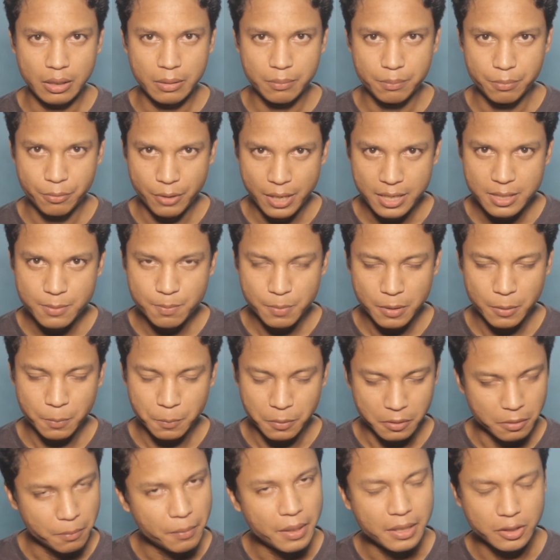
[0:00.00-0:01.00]
impress
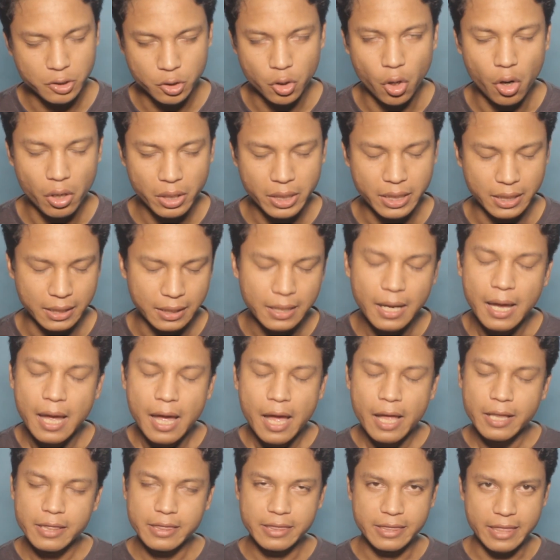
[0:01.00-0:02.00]
people by talking,
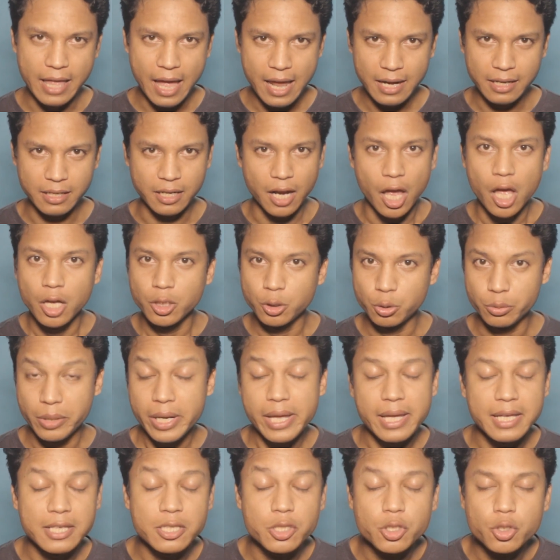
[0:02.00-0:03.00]
then
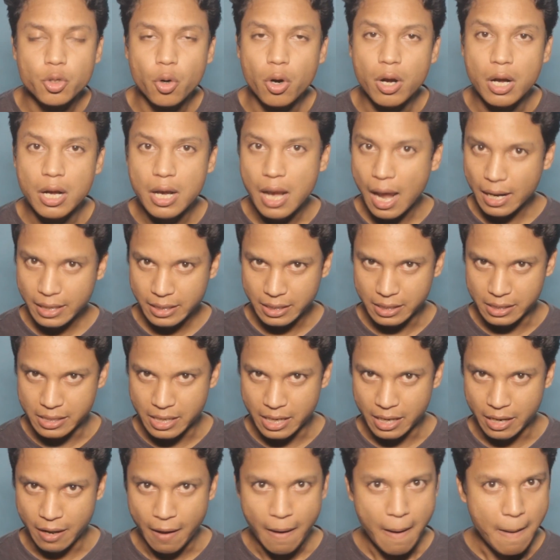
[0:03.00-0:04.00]
today is your lucky
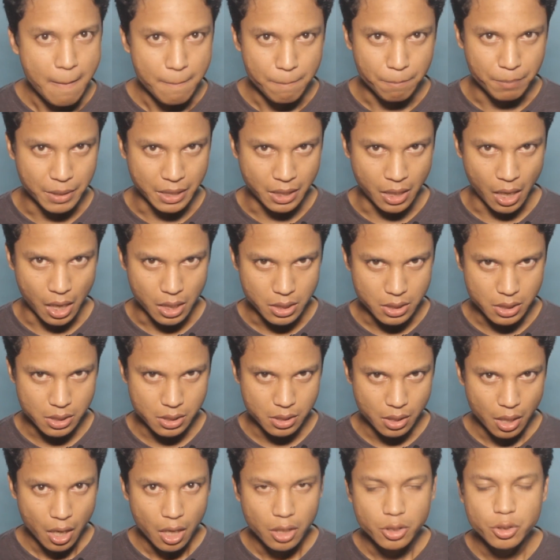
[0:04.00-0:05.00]
day,
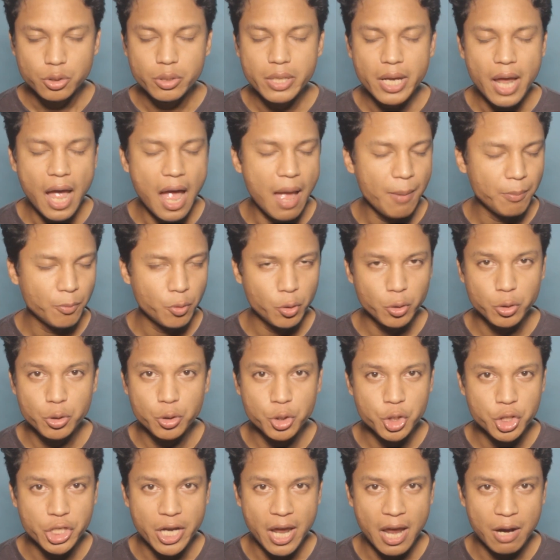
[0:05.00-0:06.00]
because today I'm going
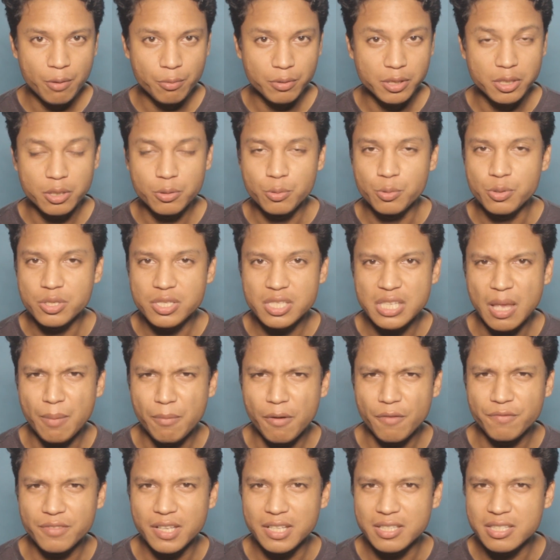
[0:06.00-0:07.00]
to share with you
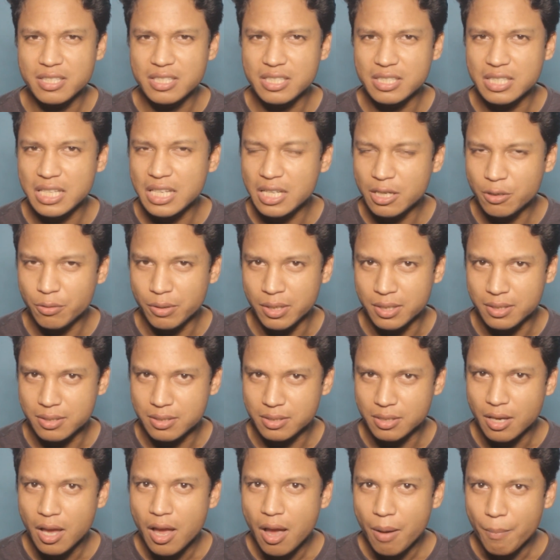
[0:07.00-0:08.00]
some of the
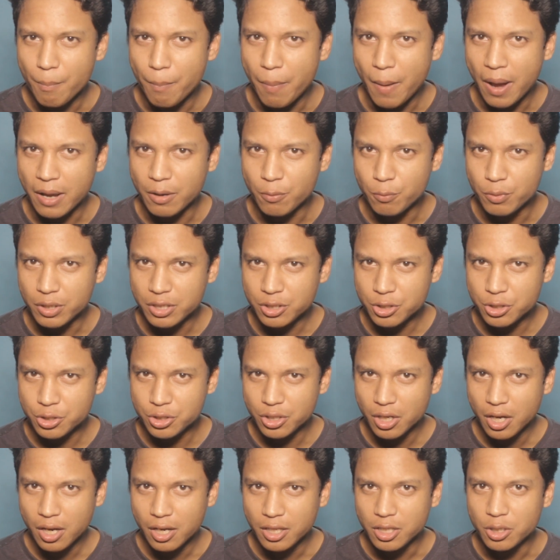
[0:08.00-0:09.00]
secrets by
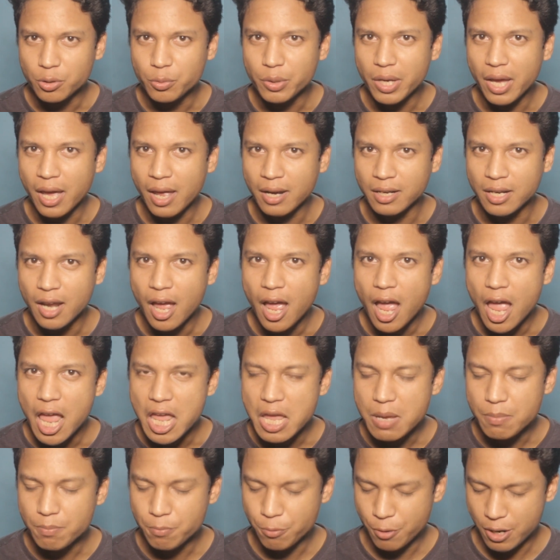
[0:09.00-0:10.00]
which you can
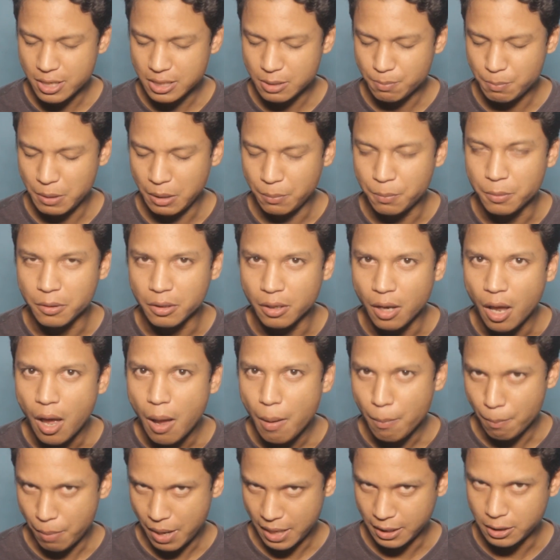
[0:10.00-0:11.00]
impress people
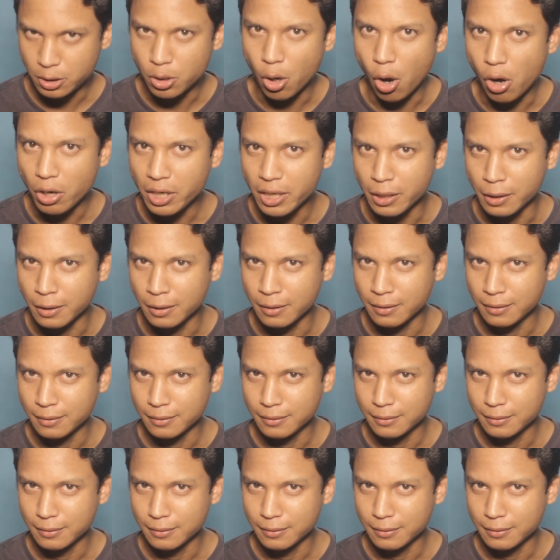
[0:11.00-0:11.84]
by talking.